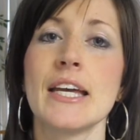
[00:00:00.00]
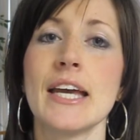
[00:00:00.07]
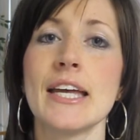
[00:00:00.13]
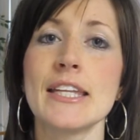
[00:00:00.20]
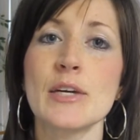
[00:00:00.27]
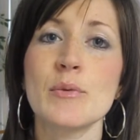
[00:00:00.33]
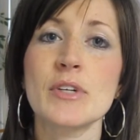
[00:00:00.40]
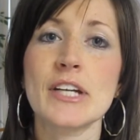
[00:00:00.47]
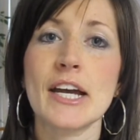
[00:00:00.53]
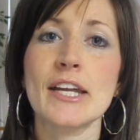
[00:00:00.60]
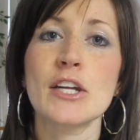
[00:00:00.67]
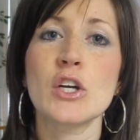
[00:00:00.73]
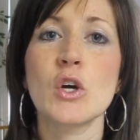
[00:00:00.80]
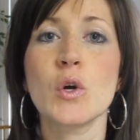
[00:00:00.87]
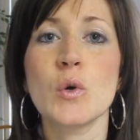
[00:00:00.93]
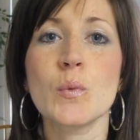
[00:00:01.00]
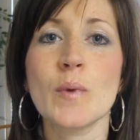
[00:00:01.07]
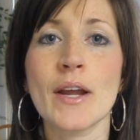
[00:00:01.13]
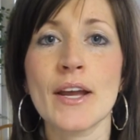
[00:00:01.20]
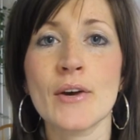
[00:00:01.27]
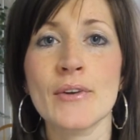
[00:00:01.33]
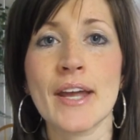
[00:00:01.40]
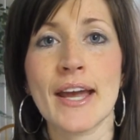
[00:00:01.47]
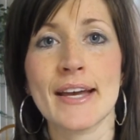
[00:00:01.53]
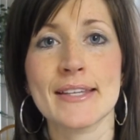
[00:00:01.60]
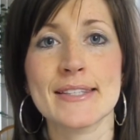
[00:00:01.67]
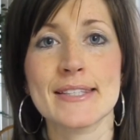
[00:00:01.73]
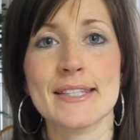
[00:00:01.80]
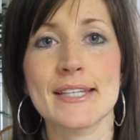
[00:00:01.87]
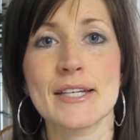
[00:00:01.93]
and they would kind of go around
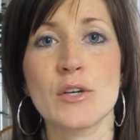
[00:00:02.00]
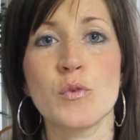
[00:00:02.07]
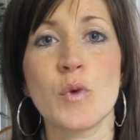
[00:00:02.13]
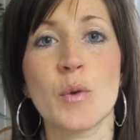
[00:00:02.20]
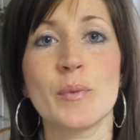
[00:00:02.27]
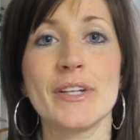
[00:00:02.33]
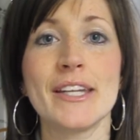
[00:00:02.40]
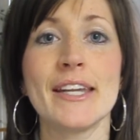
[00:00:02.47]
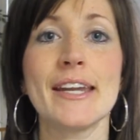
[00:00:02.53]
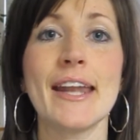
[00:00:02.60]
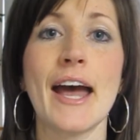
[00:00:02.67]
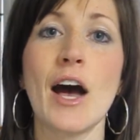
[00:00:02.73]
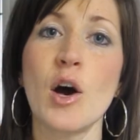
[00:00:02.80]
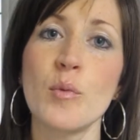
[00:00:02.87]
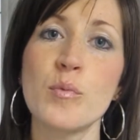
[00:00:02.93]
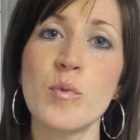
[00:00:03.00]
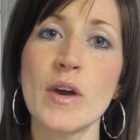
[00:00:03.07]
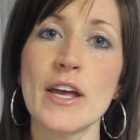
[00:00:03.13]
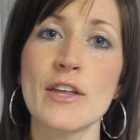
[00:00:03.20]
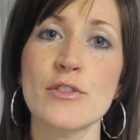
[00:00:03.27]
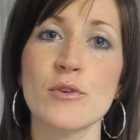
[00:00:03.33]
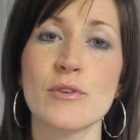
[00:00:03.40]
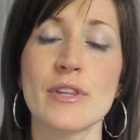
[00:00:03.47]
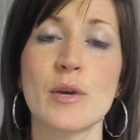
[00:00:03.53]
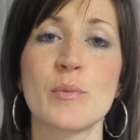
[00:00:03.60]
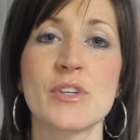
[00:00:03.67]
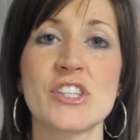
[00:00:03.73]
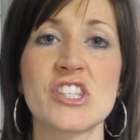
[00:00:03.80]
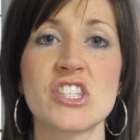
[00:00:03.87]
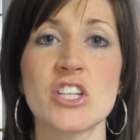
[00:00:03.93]
asking what we needed help with or they
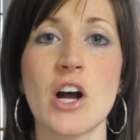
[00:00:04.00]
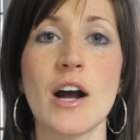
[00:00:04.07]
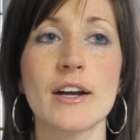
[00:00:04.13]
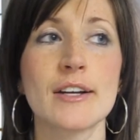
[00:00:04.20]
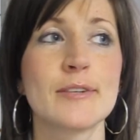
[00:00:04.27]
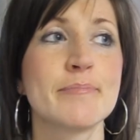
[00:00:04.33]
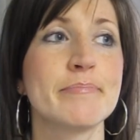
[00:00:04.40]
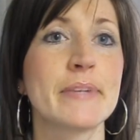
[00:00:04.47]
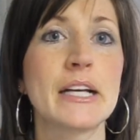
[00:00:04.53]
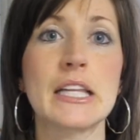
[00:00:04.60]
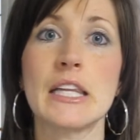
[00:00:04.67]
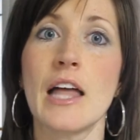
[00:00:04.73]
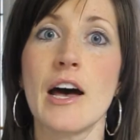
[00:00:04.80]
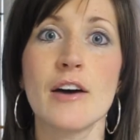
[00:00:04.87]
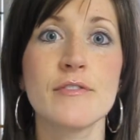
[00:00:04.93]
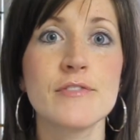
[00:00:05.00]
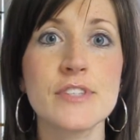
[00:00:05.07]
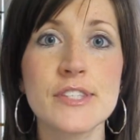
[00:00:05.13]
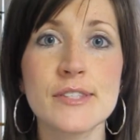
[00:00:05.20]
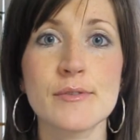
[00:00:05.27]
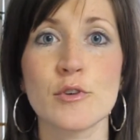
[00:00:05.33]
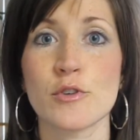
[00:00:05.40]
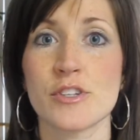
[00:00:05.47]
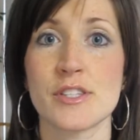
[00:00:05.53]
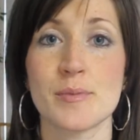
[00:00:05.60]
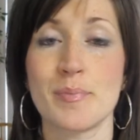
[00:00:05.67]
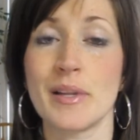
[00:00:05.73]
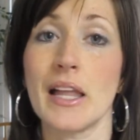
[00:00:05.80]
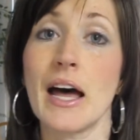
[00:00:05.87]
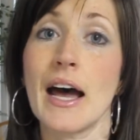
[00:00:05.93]
would stock gloves or
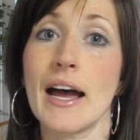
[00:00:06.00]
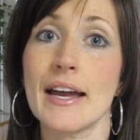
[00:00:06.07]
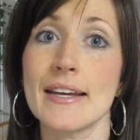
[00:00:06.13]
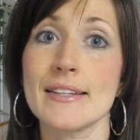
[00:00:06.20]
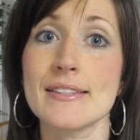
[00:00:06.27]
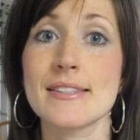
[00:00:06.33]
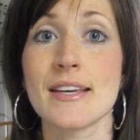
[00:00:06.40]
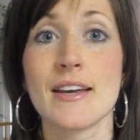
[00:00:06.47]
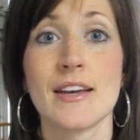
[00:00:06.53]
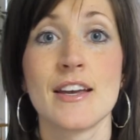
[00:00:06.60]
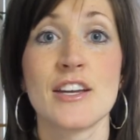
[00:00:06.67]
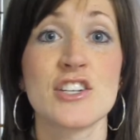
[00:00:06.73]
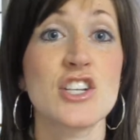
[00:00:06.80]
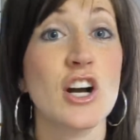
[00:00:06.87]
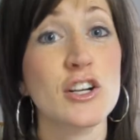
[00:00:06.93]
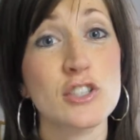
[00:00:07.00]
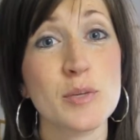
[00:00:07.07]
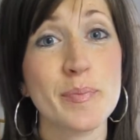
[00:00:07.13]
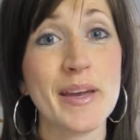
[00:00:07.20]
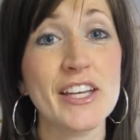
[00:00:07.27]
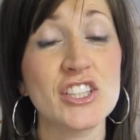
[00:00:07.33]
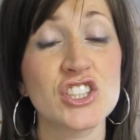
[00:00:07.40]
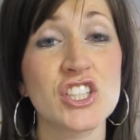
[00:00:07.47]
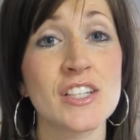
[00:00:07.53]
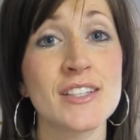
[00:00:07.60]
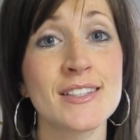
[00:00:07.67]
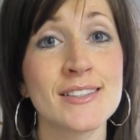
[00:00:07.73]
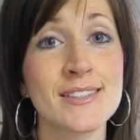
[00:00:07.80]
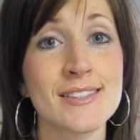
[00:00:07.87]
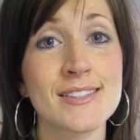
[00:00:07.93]
supplies, talk to
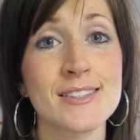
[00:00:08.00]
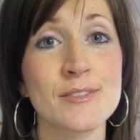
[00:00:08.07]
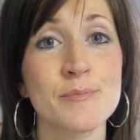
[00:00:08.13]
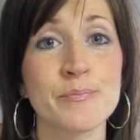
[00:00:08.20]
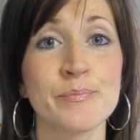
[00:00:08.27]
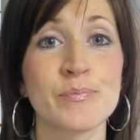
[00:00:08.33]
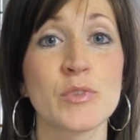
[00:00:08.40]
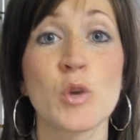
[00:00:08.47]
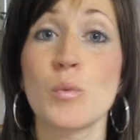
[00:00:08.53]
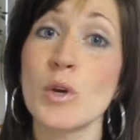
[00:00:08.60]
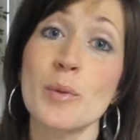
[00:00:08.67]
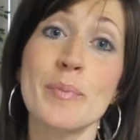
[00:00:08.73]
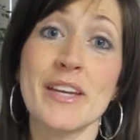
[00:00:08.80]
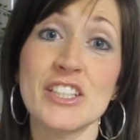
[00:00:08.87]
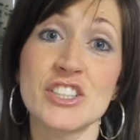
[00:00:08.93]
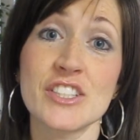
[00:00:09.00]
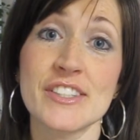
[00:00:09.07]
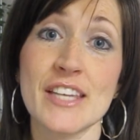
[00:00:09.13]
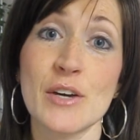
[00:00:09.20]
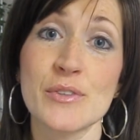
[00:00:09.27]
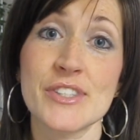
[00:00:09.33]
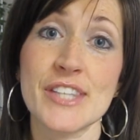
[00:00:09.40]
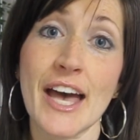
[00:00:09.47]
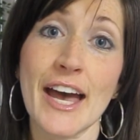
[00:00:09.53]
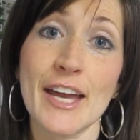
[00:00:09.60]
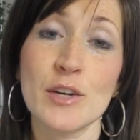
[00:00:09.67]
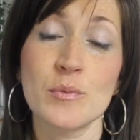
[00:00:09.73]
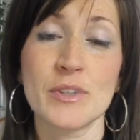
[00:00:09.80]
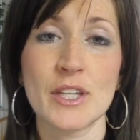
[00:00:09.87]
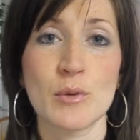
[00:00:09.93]
patients, wheel patients
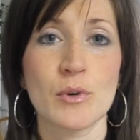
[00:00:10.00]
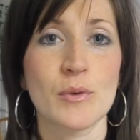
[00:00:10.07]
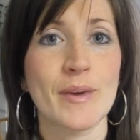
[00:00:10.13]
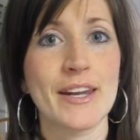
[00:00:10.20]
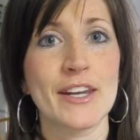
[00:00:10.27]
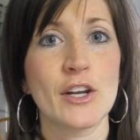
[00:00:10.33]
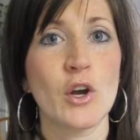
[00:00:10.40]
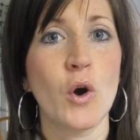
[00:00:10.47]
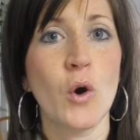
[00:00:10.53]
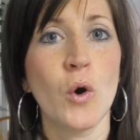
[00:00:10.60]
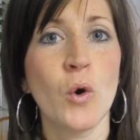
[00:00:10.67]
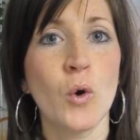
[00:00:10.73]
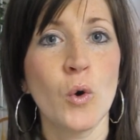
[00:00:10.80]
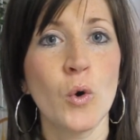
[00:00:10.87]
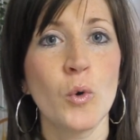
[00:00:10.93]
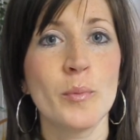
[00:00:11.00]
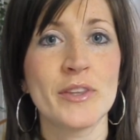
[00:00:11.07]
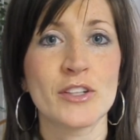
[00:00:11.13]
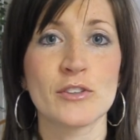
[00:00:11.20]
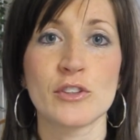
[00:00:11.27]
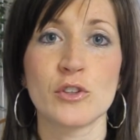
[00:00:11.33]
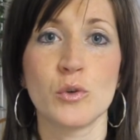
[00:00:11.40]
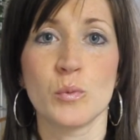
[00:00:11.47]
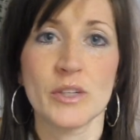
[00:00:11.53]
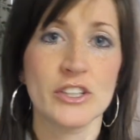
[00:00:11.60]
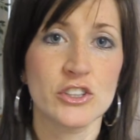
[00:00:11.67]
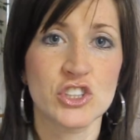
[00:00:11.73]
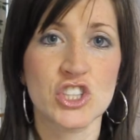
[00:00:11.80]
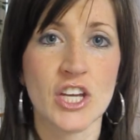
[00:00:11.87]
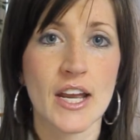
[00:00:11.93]
outside when they were ready to go home in their little
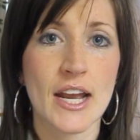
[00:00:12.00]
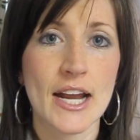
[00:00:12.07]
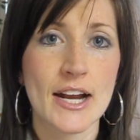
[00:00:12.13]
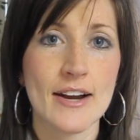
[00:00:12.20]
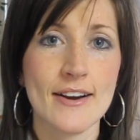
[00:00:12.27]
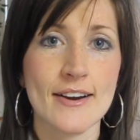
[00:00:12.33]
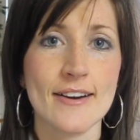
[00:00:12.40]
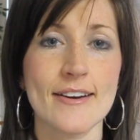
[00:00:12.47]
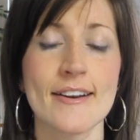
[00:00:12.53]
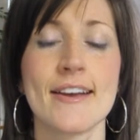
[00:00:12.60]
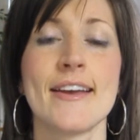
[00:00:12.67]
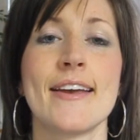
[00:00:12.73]
wheelchair.